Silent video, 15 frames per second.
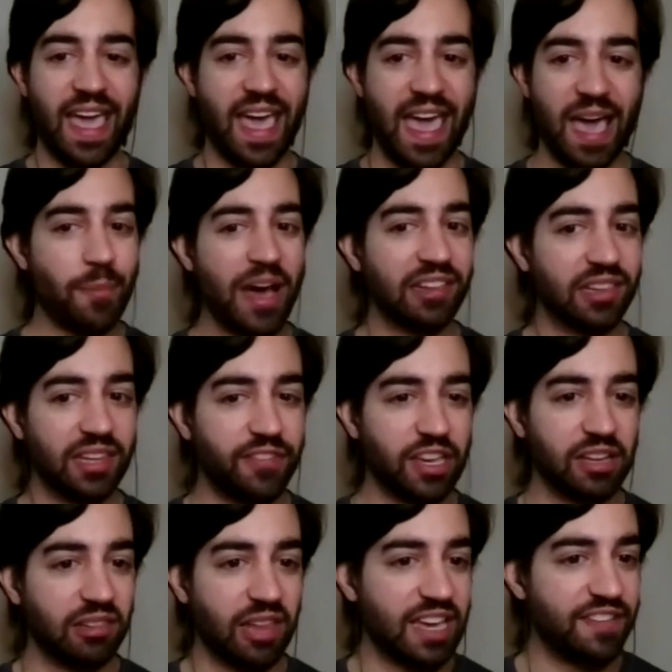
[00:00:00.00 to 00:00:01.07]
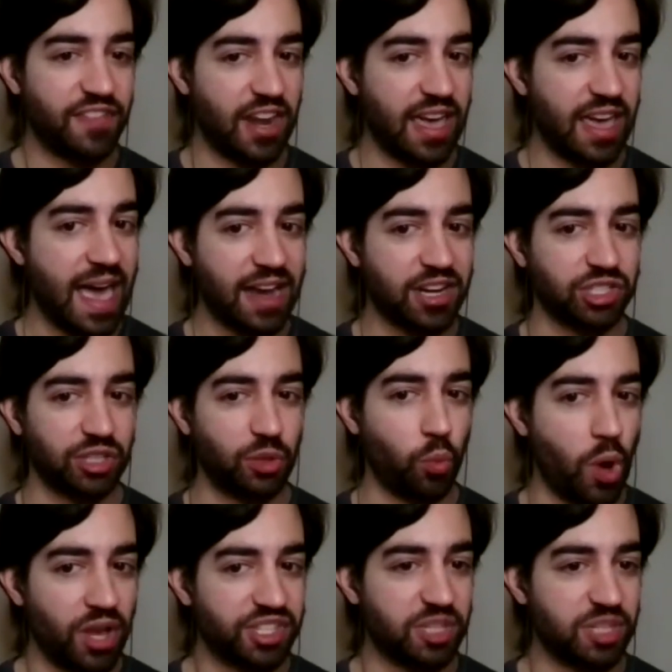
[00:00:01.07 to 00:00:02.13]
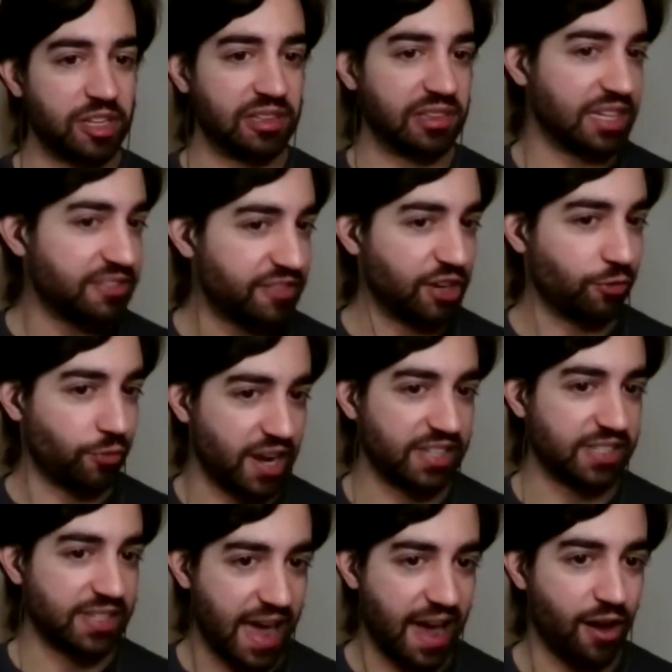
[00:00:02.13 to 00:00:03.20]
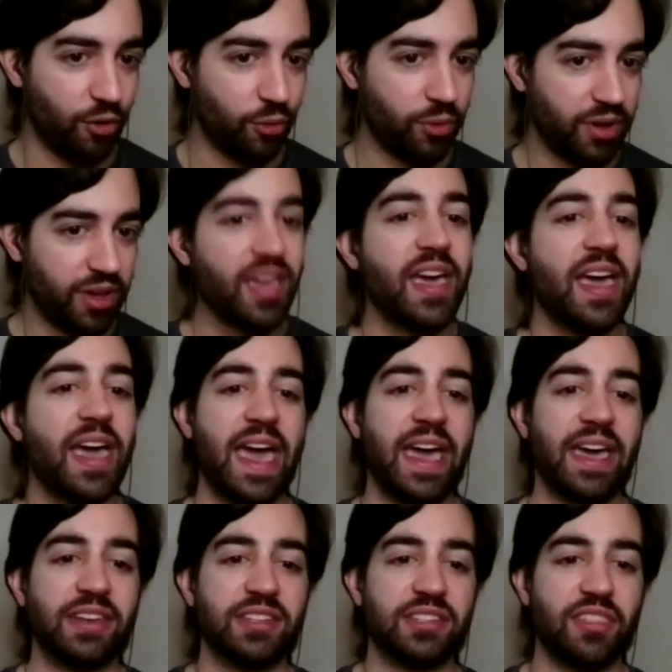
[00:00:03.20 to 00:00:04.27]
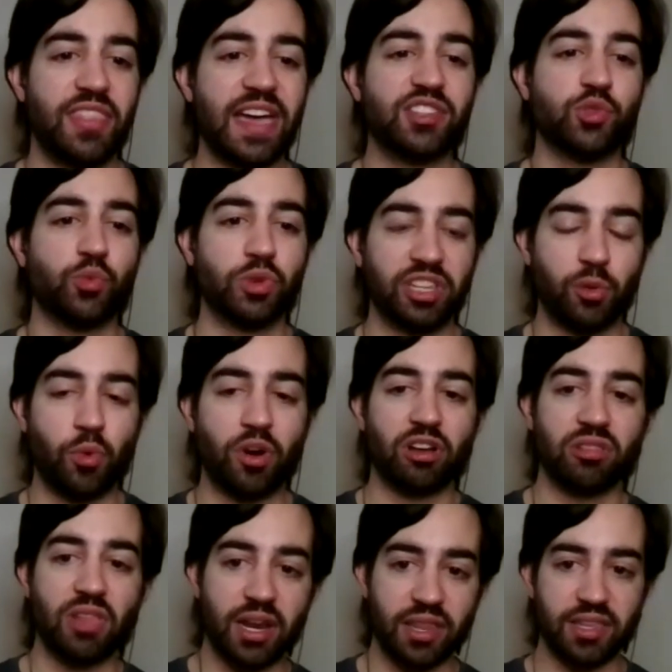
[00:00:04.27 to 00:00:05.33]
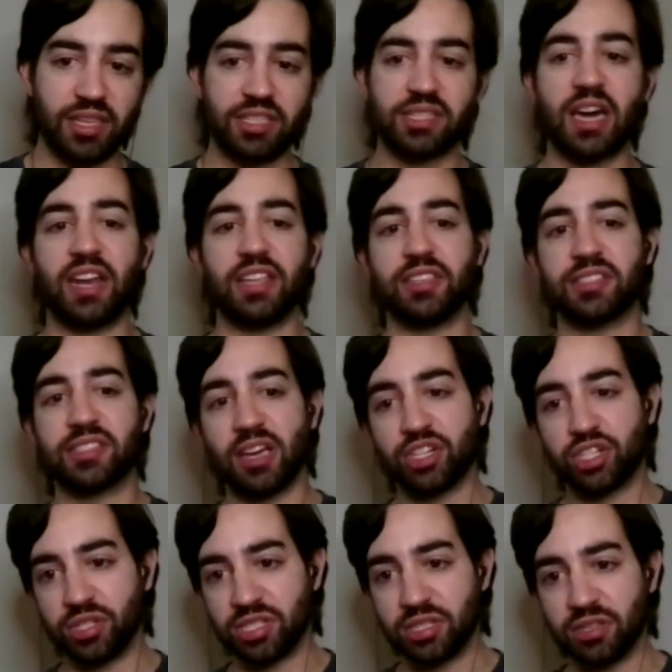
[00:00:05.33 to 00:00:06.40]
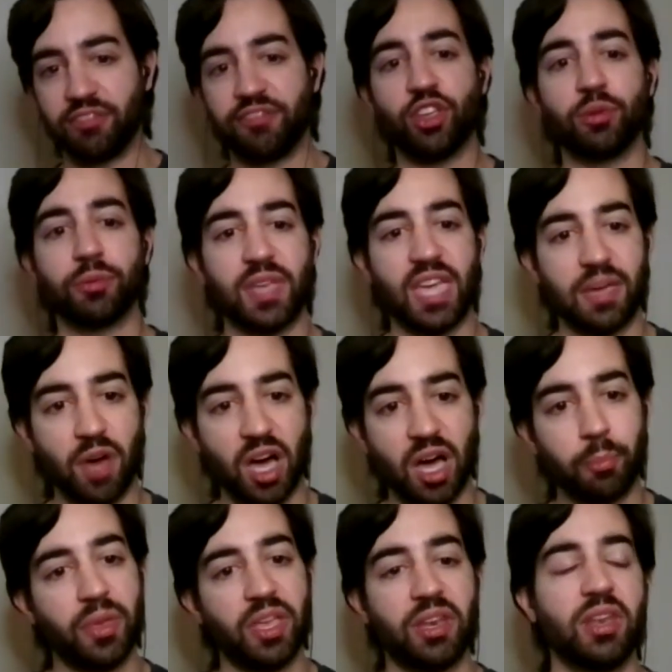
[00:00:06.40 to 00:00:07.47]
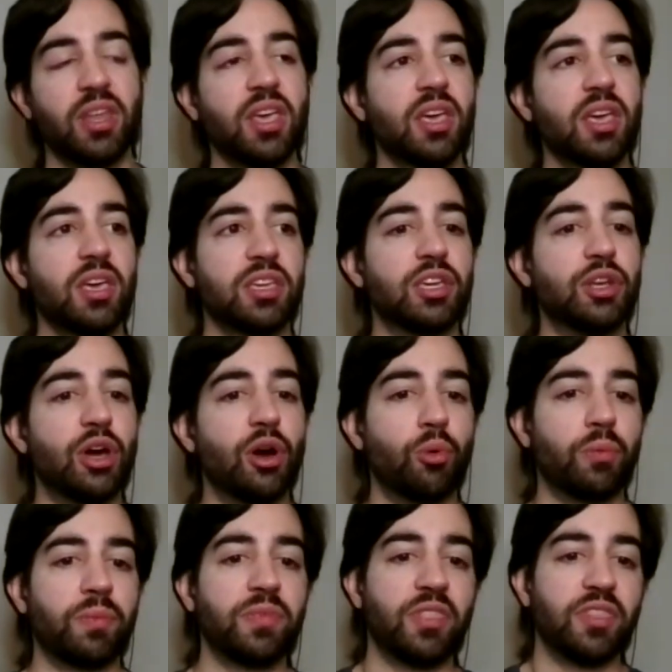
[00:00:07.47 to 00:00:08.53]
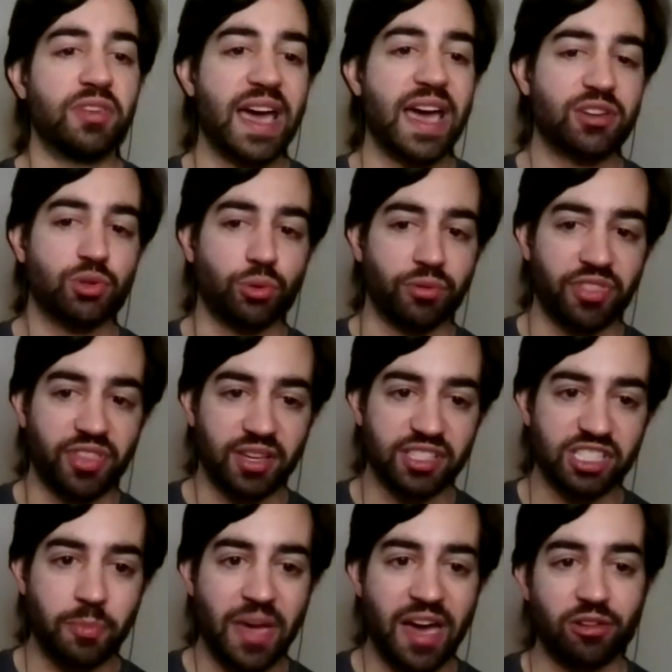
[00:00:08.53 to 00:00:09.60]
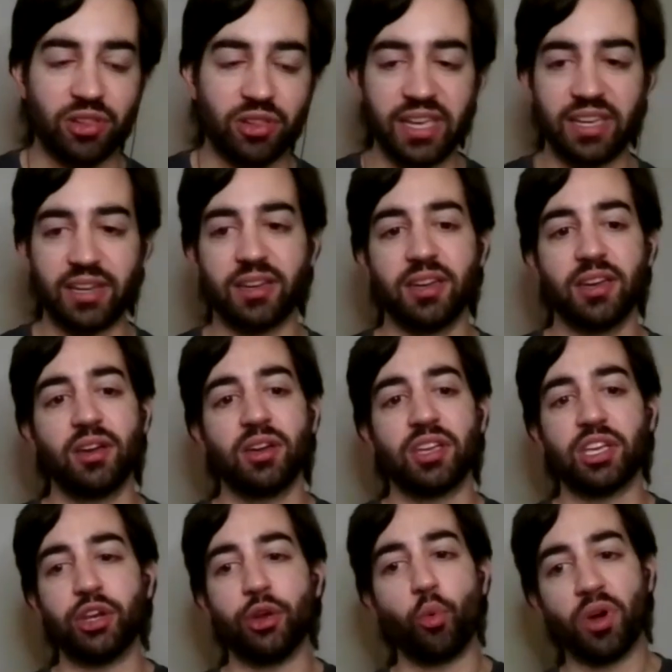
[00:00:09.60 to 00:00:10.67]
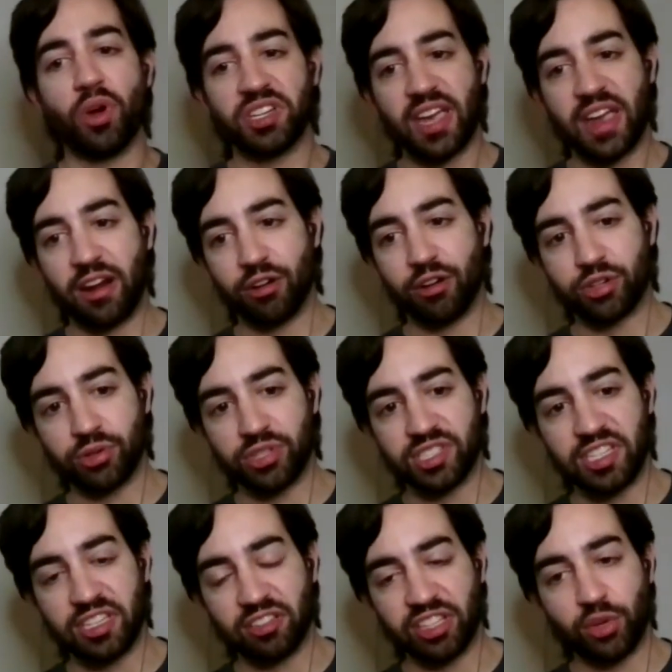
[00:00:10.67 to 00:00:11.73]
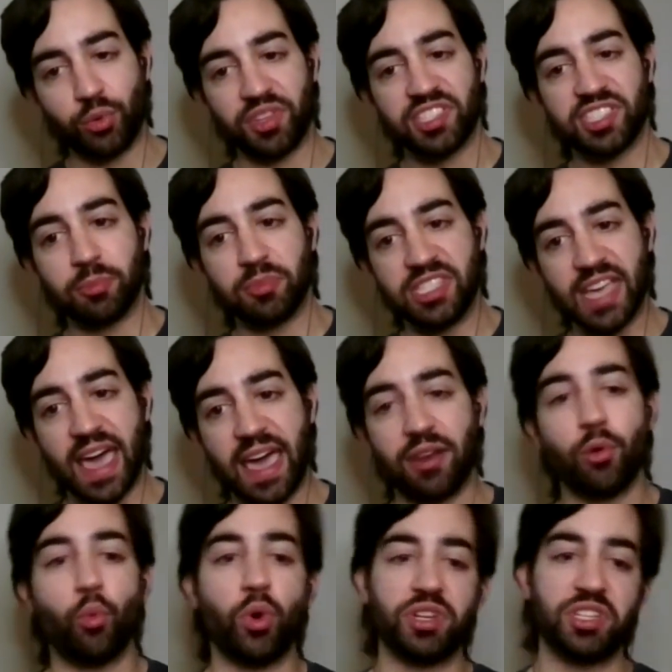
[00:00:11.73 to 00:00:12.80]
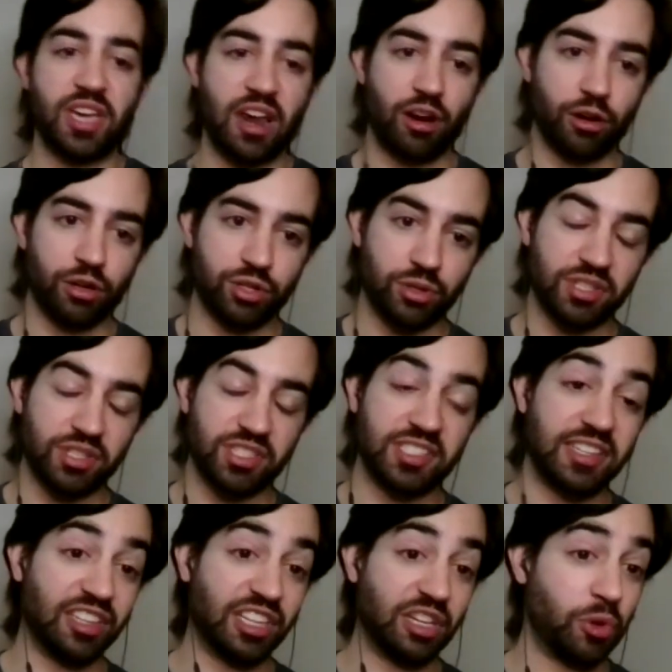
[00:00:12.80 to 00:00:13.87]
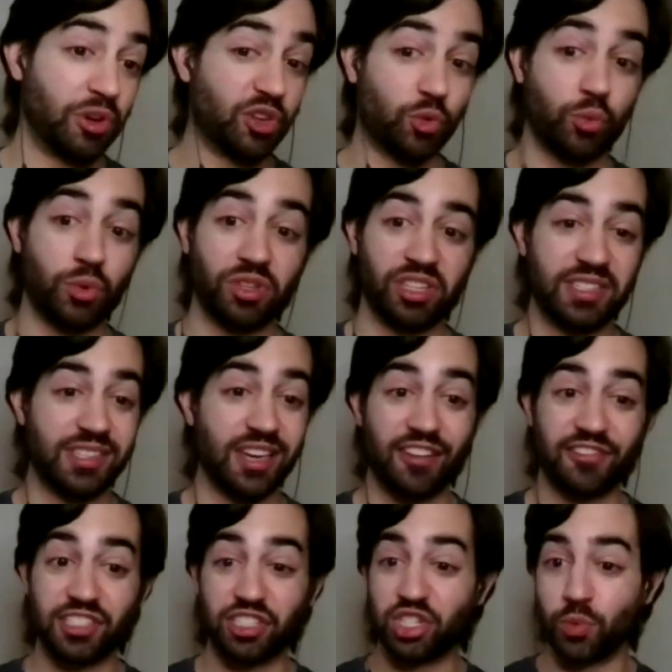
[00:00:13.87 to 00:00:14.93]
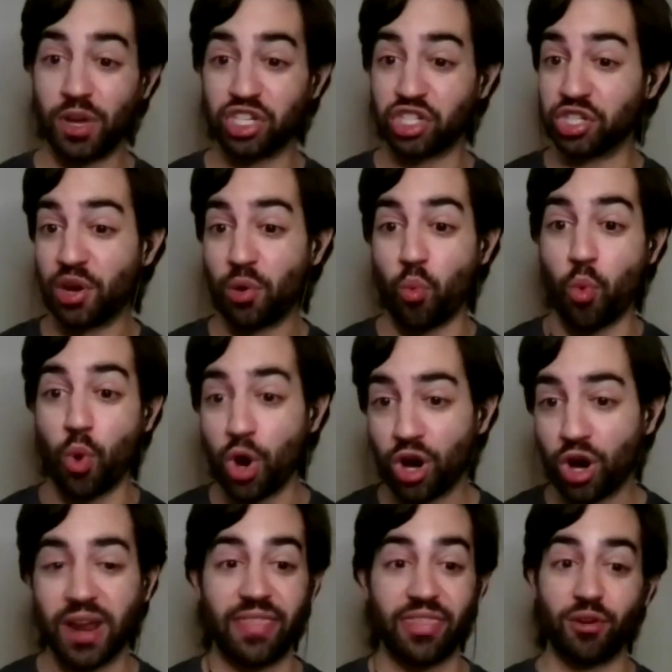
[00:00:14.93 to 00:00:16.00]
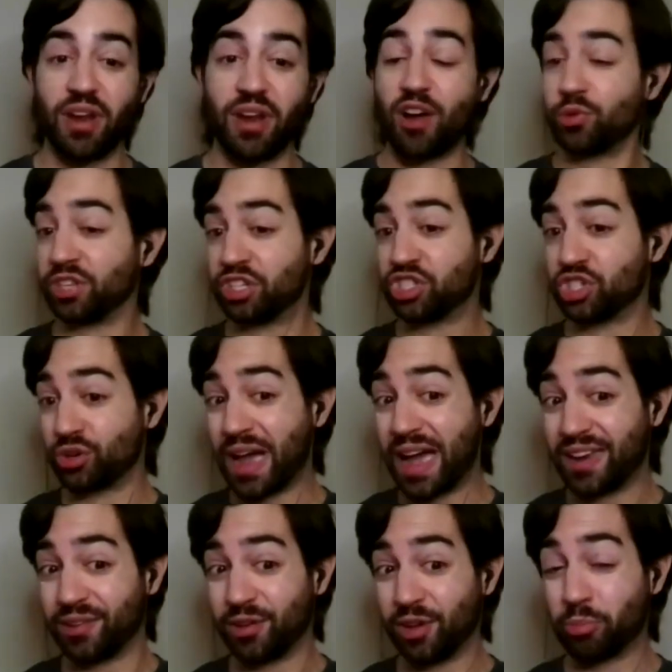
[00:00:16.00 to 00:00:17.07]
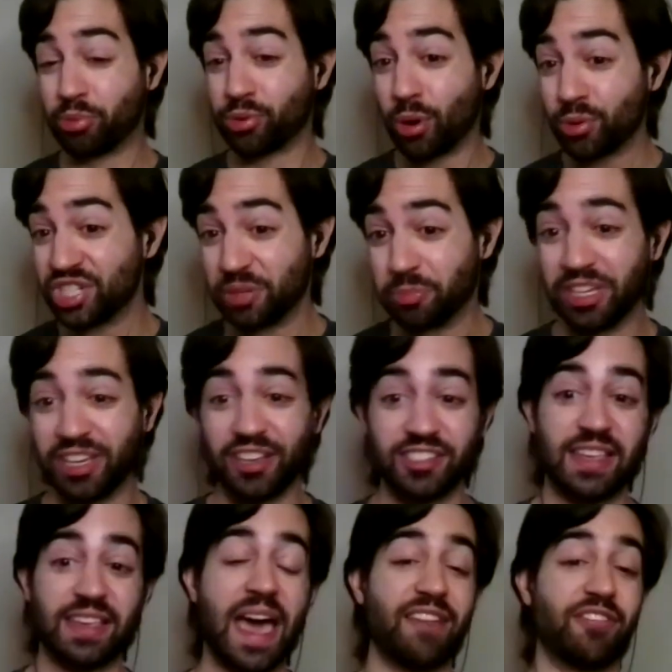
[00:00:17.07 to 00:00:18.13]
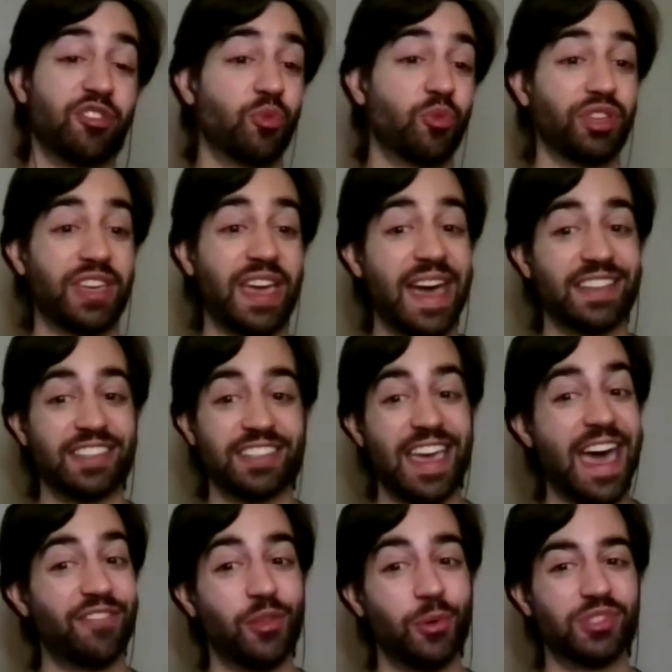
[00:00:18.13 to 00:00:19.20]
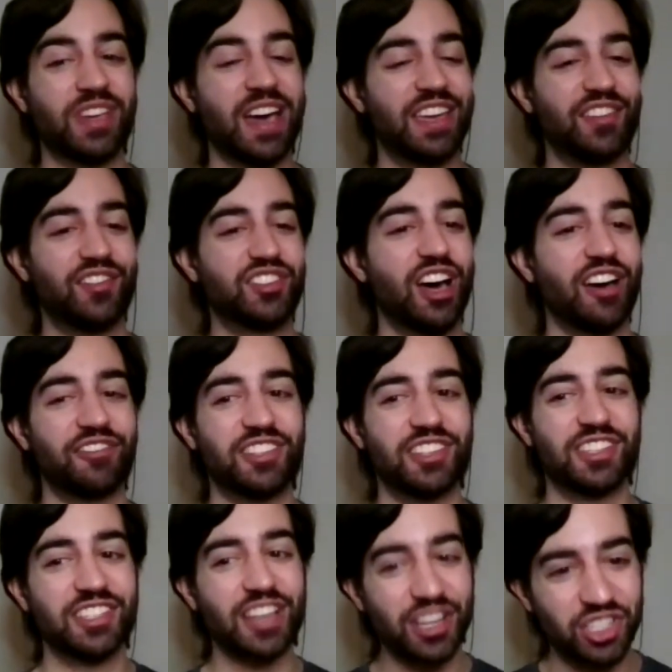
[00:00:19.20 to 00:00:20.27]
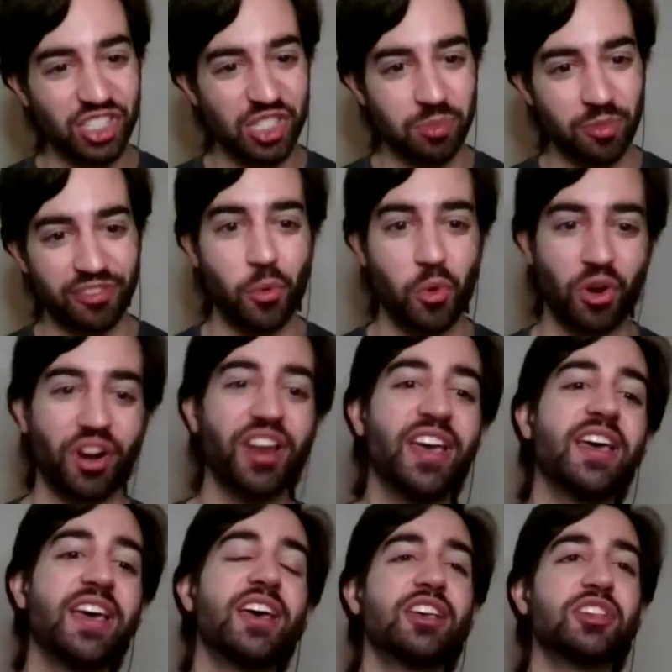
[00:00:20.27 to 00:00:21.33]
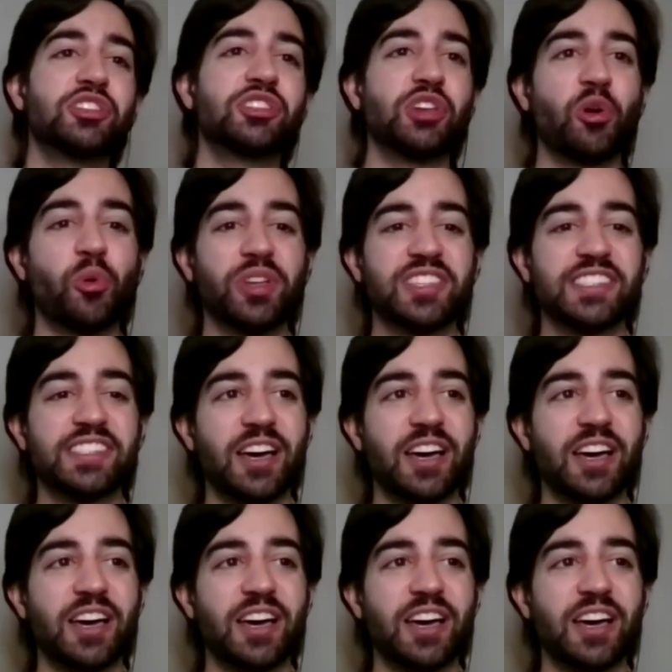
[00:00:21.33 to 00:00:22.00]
am I living a life that I actually want to be living right now? And that's really where a lot of these kind of discussions in the film came up. And the natural things about, like, one character is dealing with some debt, one character is dealing with a really tough situation at work, and they're not really sure how to approach it because they haven't really had to have those kind of tough discussions before. So it